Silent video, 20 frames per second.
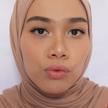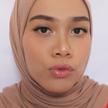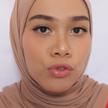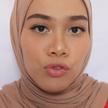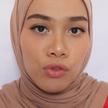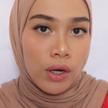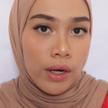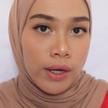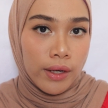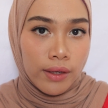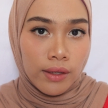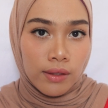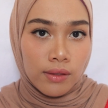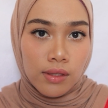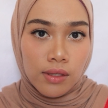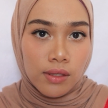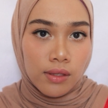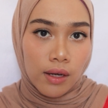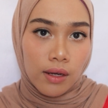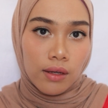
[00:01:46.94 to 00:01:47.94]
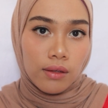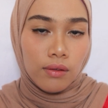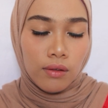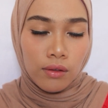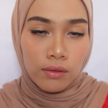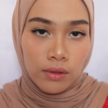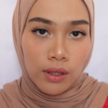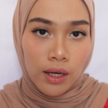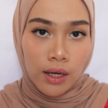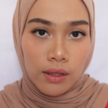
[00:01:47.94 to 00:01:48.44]
dry and set
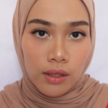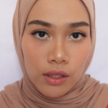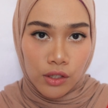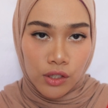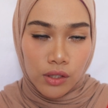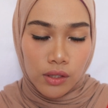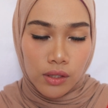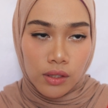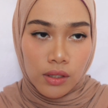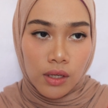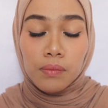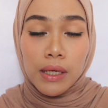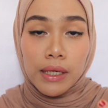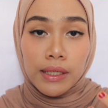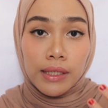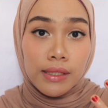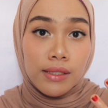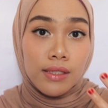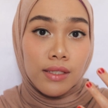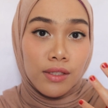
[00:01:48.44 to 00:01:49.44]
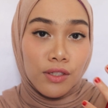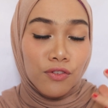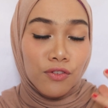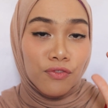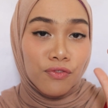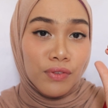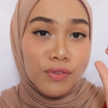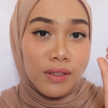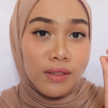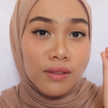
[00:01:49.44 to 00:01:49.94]
on the eyelashes, but I can still
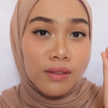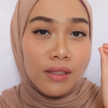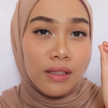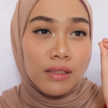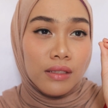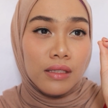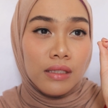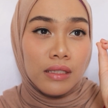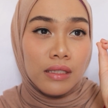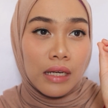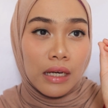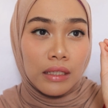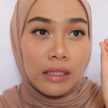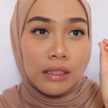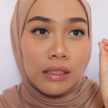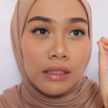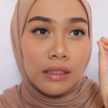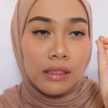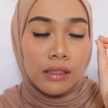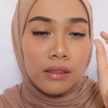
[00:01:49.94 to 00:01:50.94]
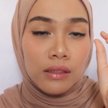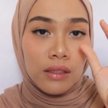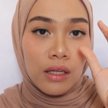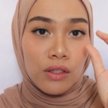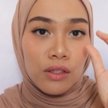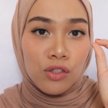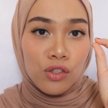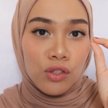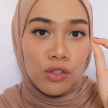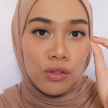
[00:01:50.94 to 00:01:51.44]
feel that tacky
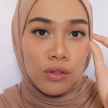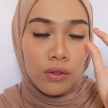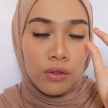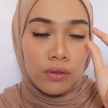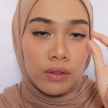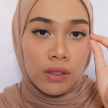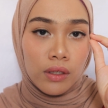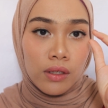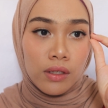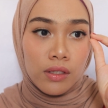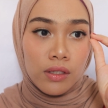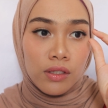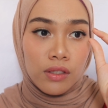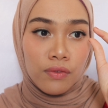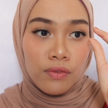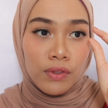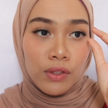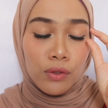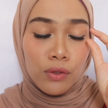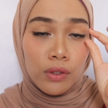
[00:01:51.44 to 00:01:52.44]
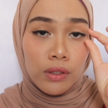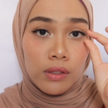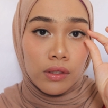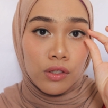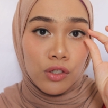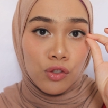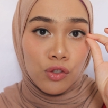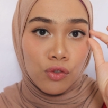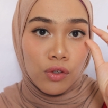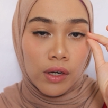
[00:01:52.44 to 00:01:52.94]
texture on the eyes even though it
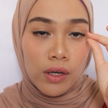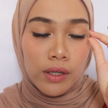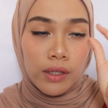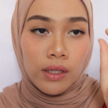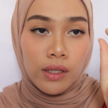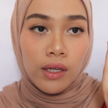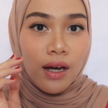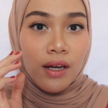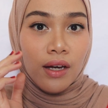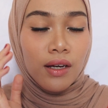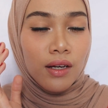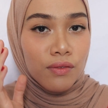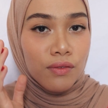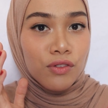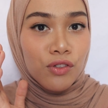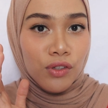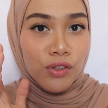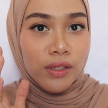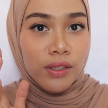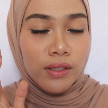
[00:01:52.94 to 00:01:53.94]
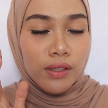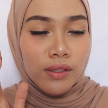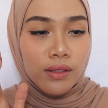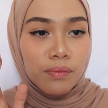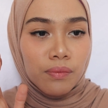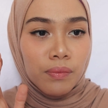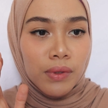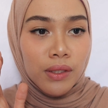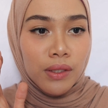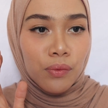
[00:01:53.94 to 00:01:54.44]
is dry. I have tried it,
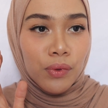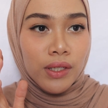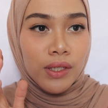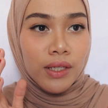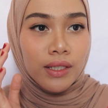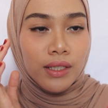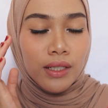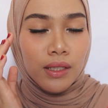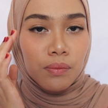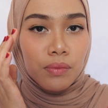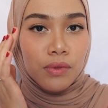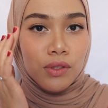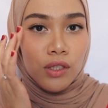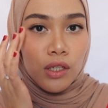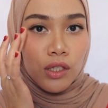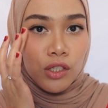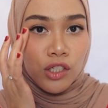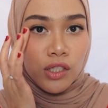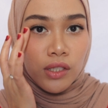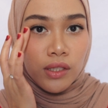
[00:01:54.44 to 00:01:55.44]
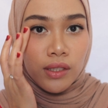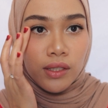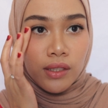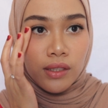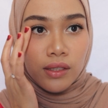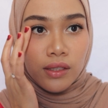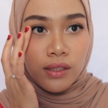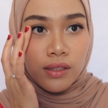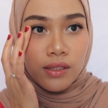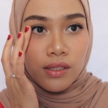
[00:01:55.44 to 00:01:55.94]
but when I keep touching it,
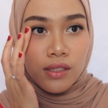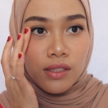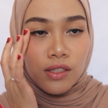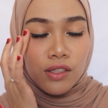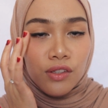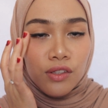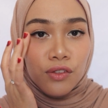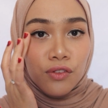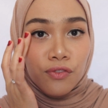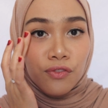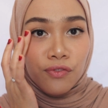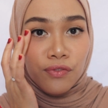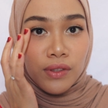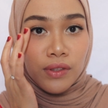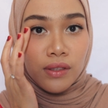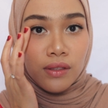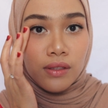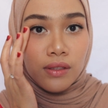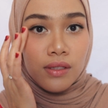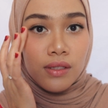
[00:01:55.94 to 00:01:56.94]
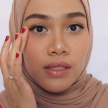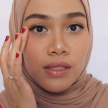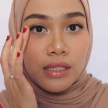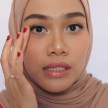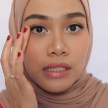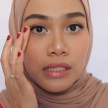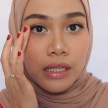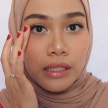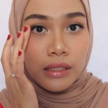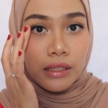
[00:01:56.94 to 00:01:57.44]
it still feels
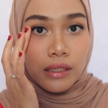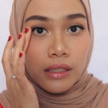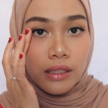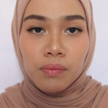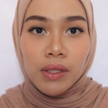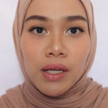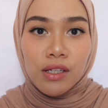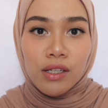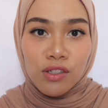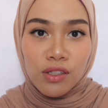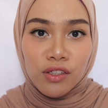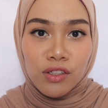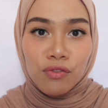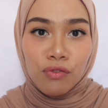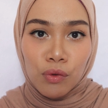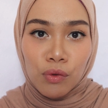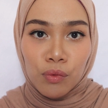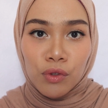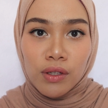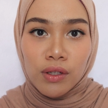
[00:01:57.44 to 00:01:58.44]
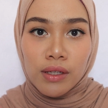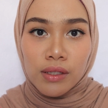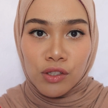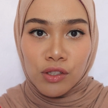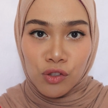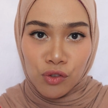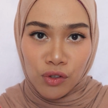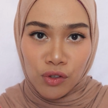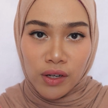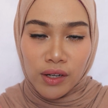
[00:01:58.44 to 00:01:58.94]
tacky. But actually the formula
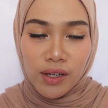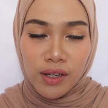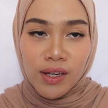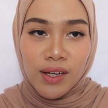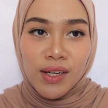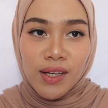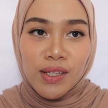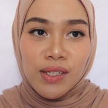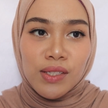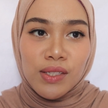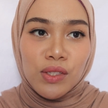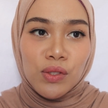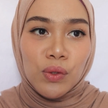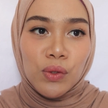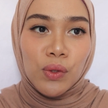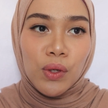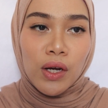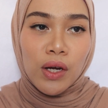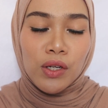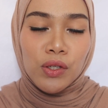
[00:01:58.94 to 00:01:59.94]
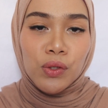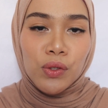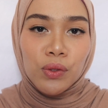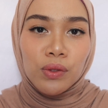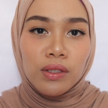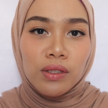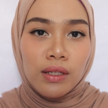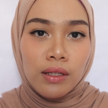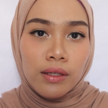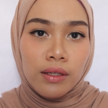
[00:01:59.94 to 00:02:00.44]
has dry, so I
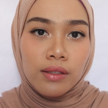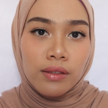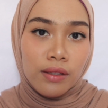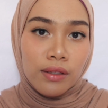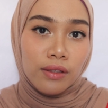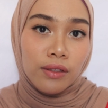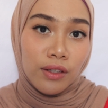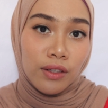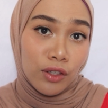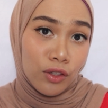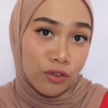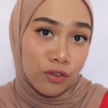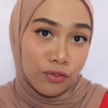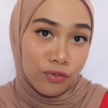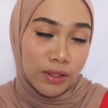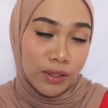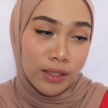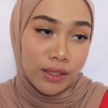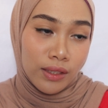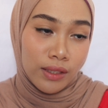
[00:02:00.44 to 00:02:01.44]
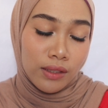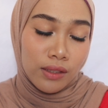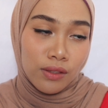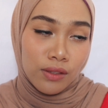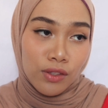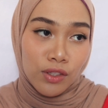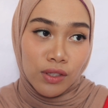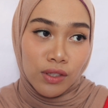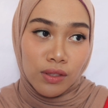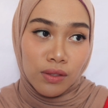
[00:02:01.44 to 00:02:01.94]
don't like that kind of feeling.
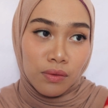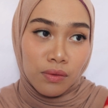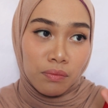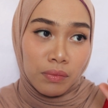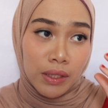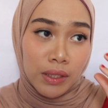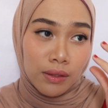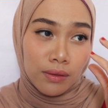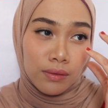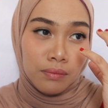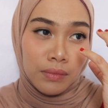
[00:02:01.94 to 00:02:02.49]
It just make